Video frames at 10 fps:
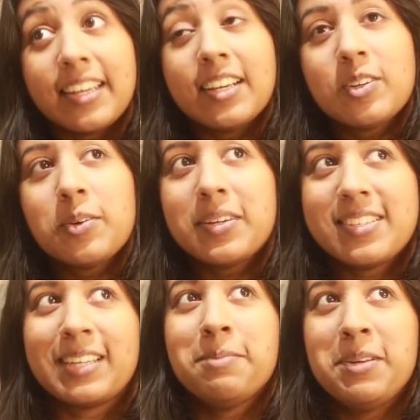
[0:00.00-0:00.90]
I don't know why I
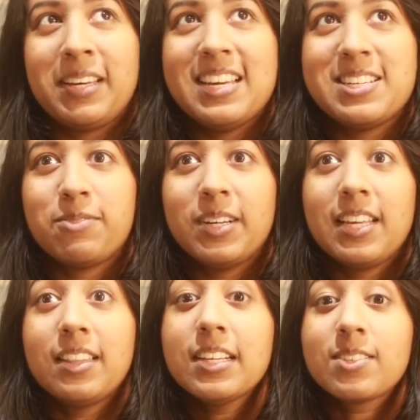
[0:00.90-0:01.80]
said communicating
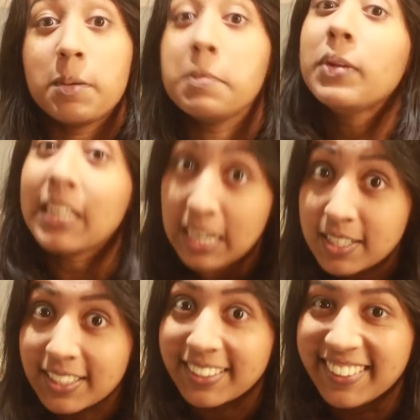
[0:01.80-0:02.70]
funny. That's
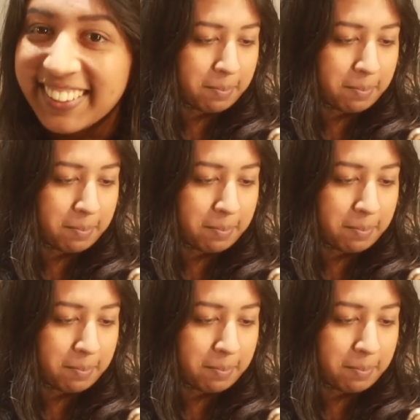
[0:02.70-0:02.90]
communicating.